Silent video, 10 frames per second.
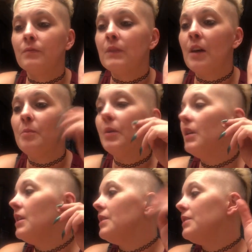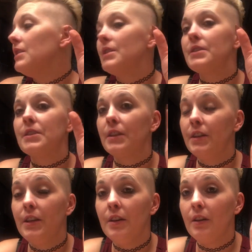They put this
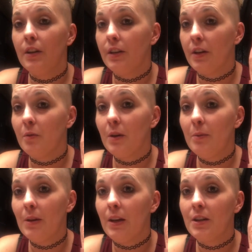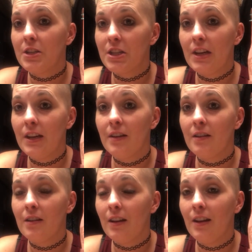gooey pink shit
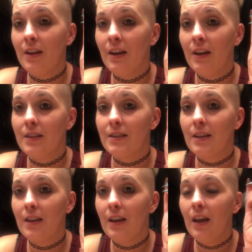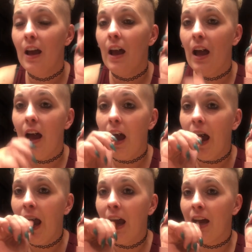in it,
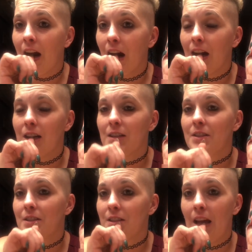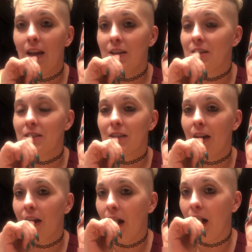and take just
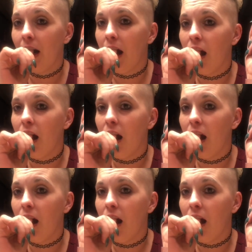like your